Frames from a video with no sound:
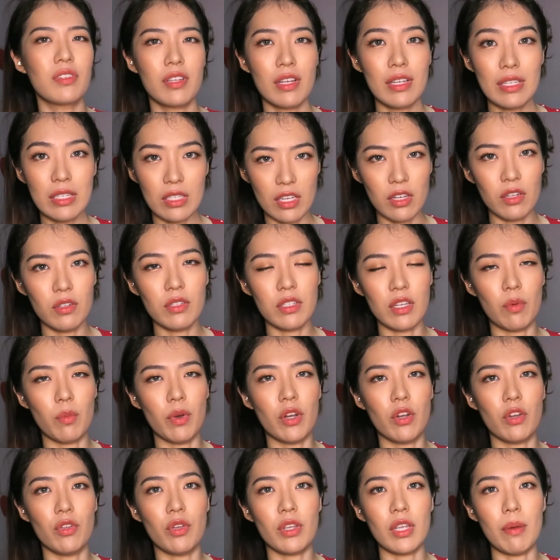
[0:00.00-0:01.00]
sales and
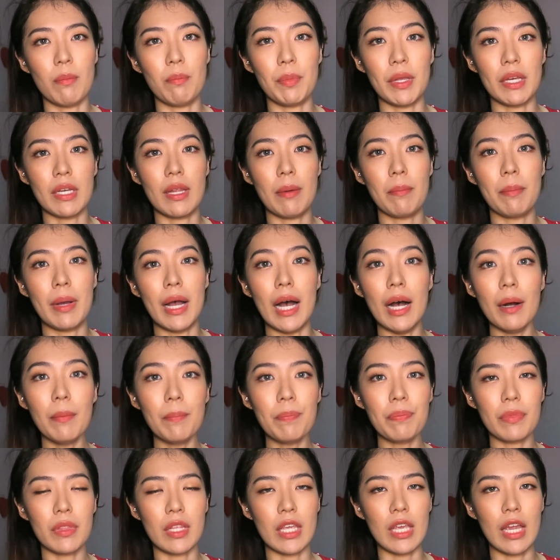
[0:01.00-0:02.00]
whatnot. You can pick them up.
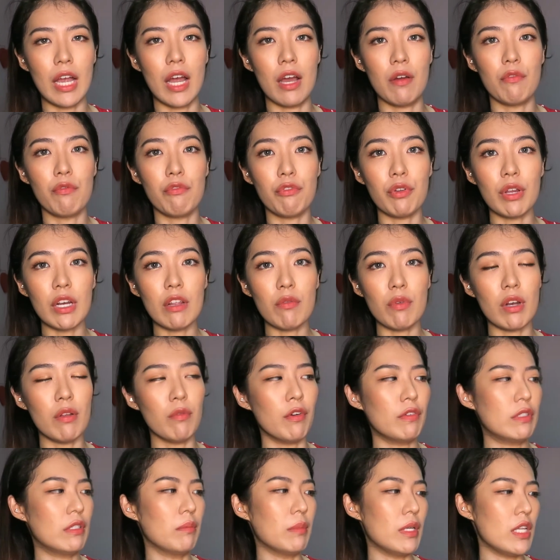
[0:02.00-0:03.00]
They are really
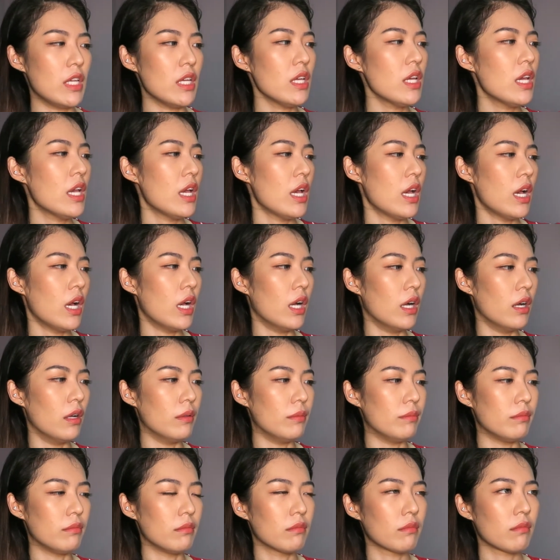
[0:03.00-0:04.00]
worth the money.
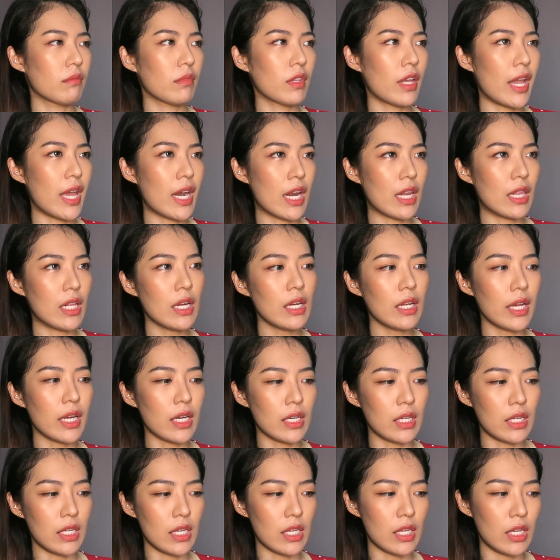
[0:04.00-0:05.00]
And I think
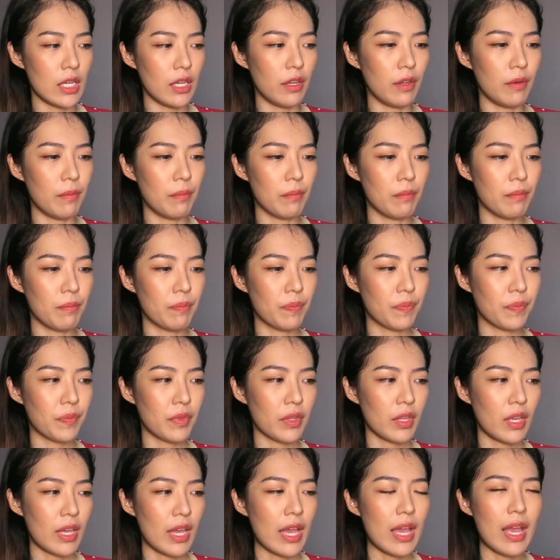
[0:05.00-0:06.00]
like the
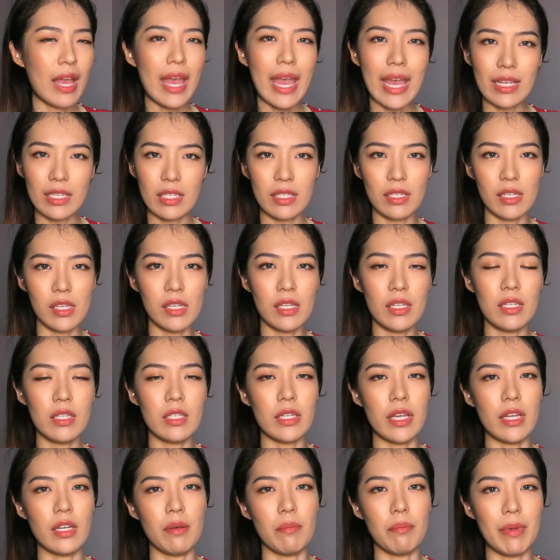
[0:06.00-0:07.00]
essence
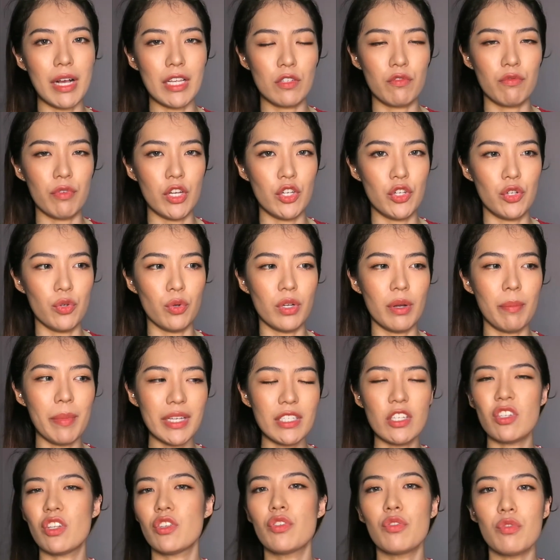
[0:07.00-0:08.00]
and the mask ratio, the mask
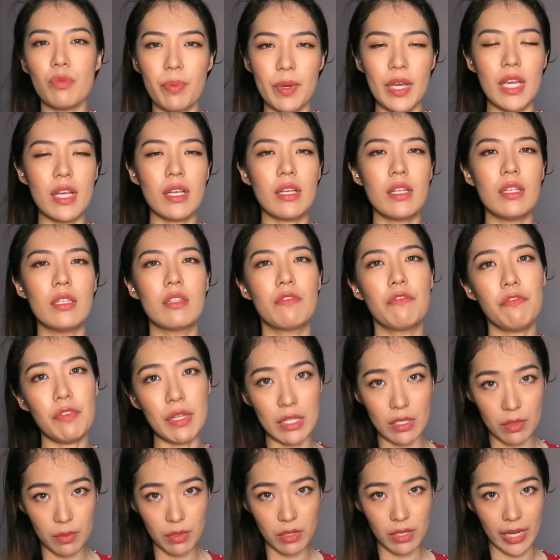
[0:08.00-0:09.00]
is not too big, it
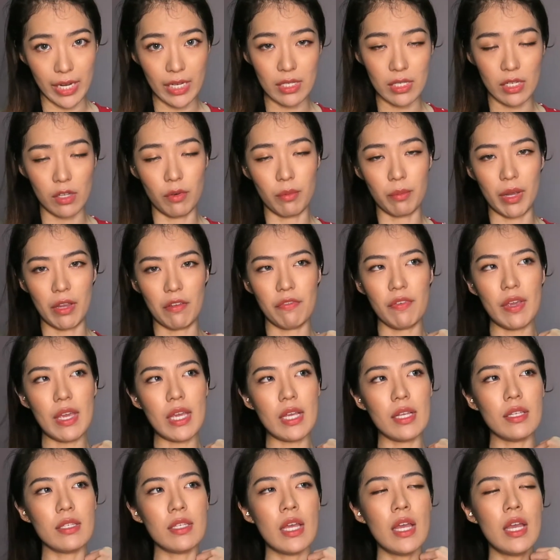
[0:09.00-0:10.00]
fits nicely on my
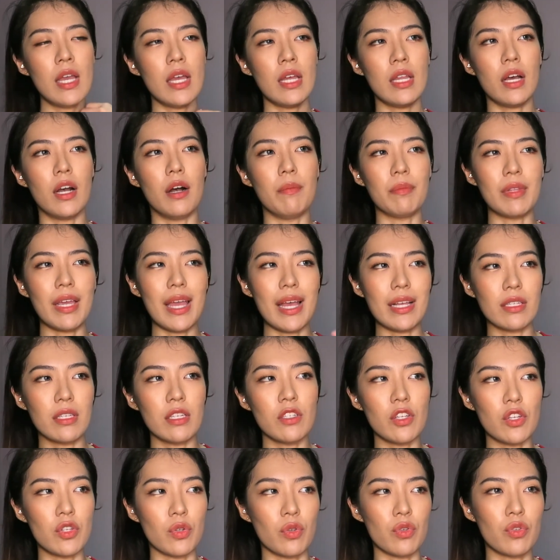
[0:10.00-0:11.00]
face. The
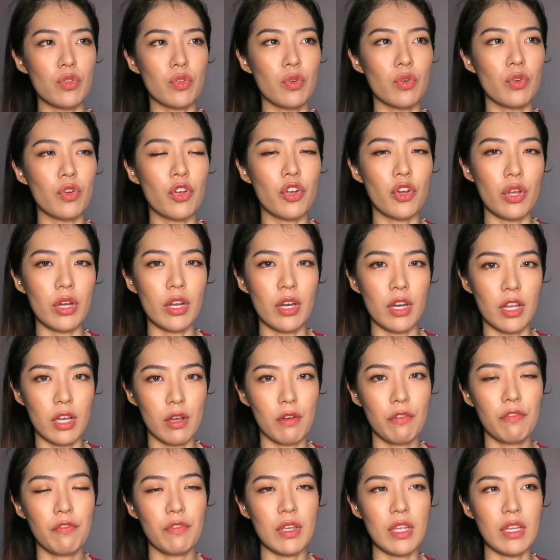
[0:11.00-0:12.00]
essence is also good
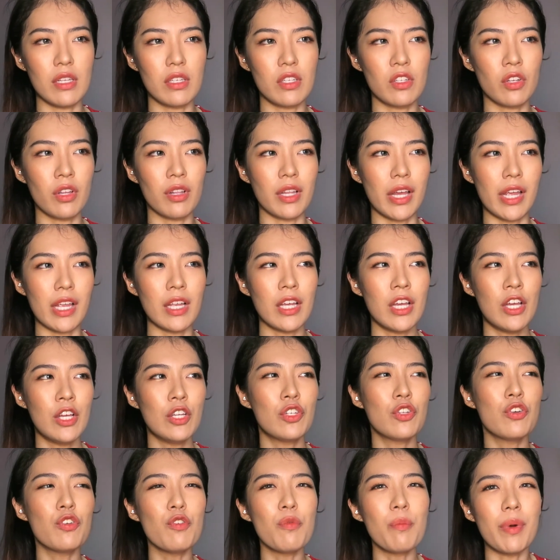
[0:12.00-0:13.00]
enough. It's not like
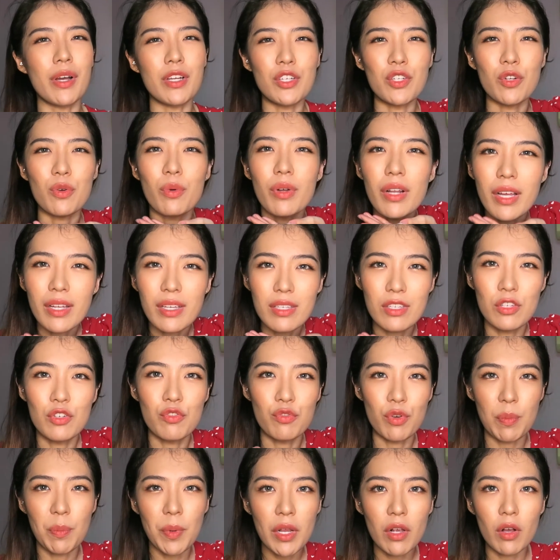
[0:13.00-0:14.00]
too much to like it's
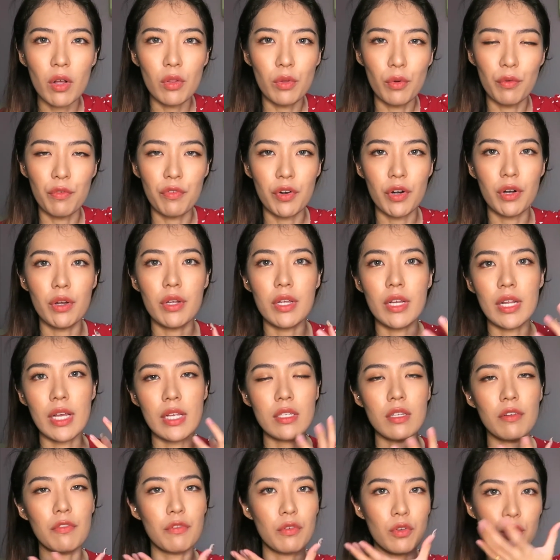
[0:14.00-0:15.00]
dripping all over. It
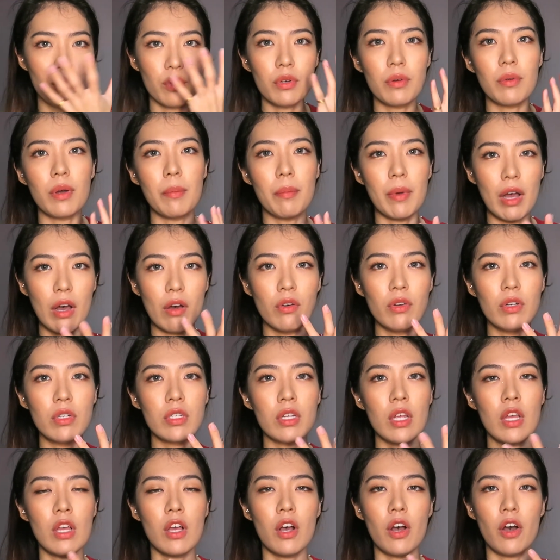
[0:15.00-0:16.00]
has a good amount
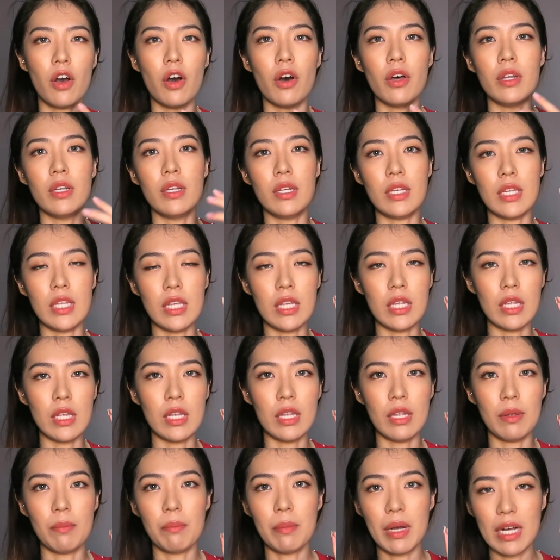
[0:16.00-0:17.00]
on
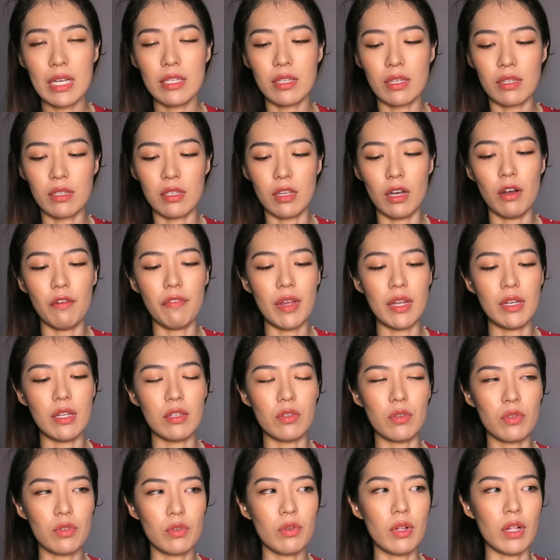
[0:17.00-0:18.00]
the mask itself, and there's
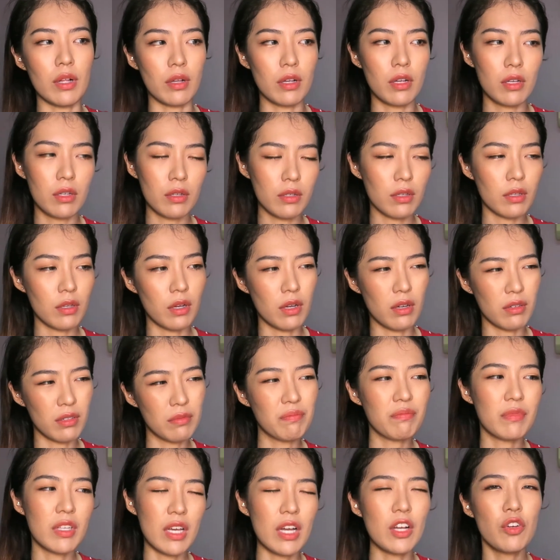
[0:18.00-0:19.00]
also
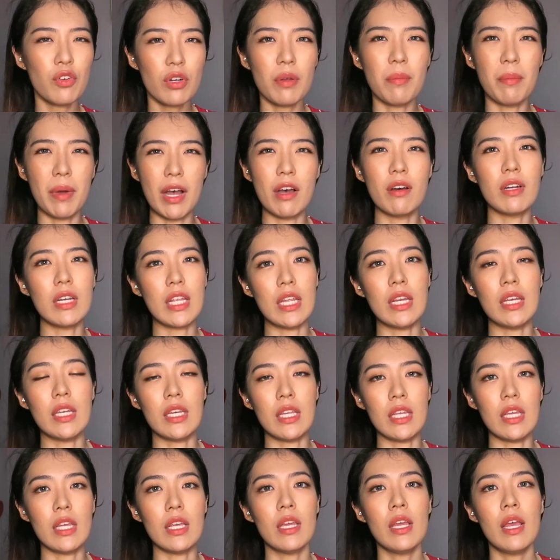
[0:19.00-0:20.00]
a good amount in
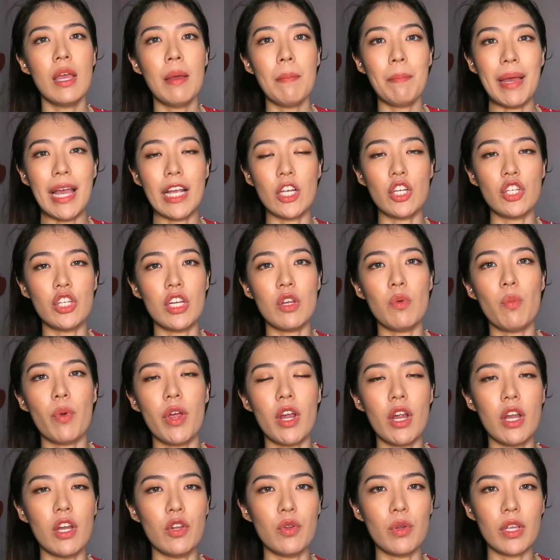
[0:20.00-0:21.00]
the packaging
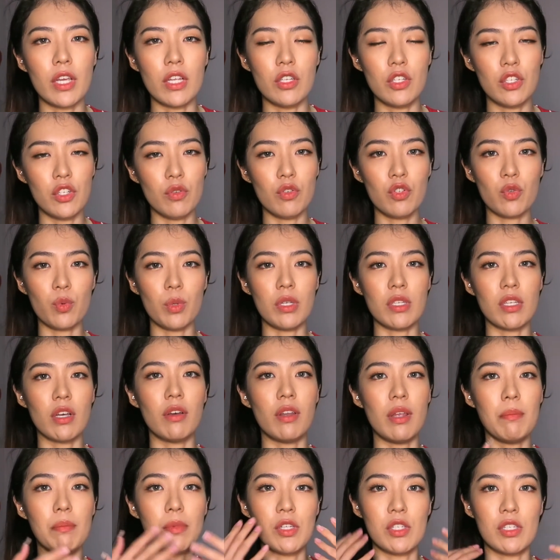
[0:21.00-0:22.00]
where you can still squeeze out
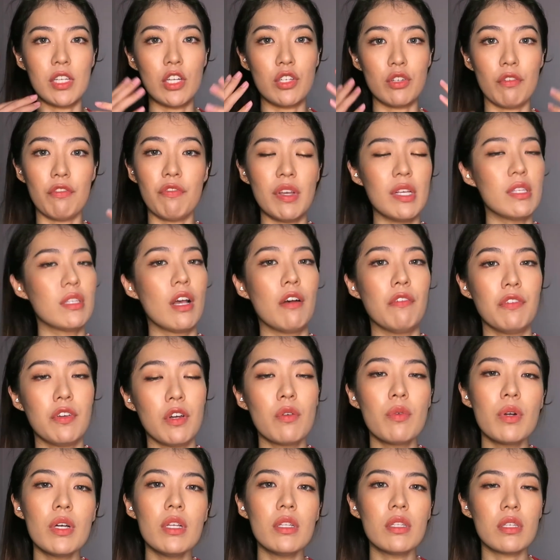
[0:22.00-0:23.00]
and massage your face
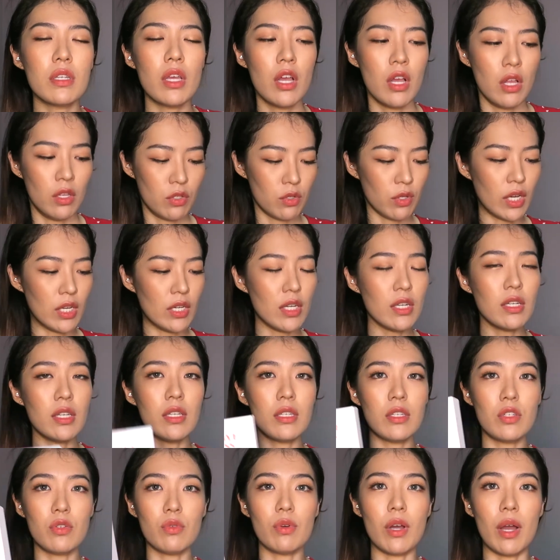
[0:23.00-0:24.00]
afterwards. So I think
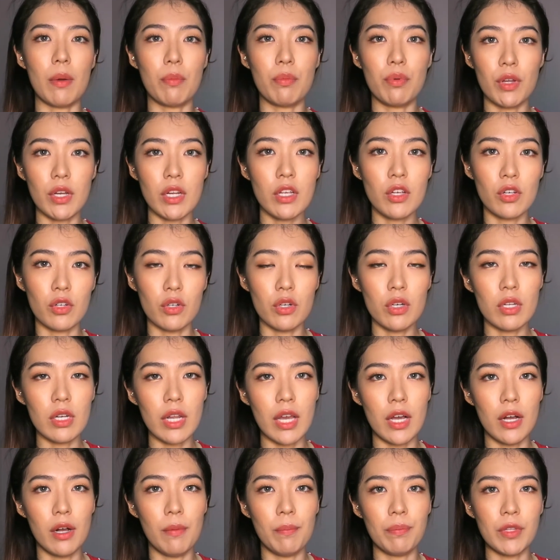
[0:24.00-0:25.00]
these 2 are pretty good.
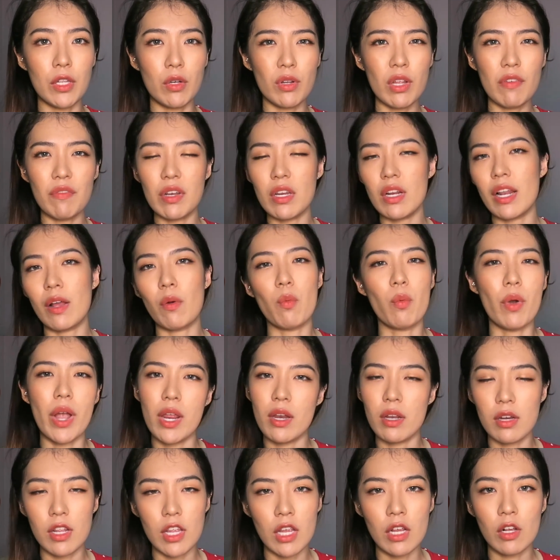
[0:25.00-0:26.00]
They don't have any like
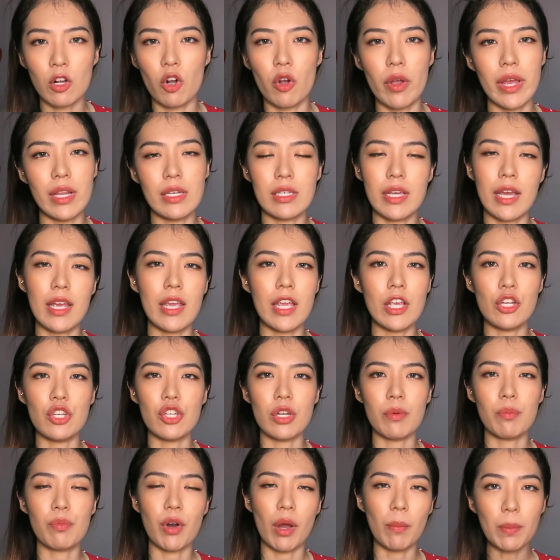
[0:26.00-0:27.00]
whitening or
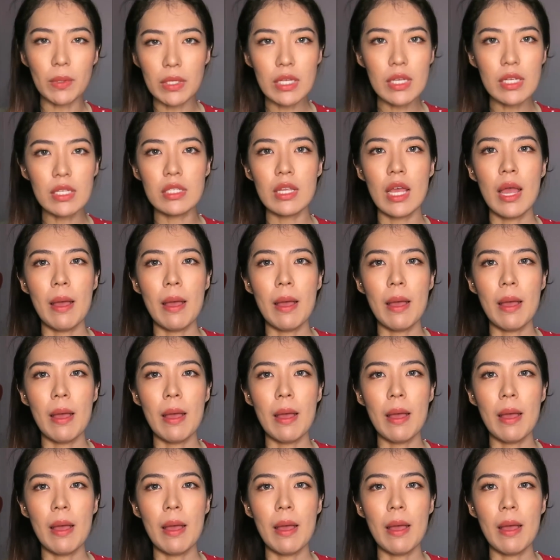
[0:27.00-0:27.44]
anti-aging properties,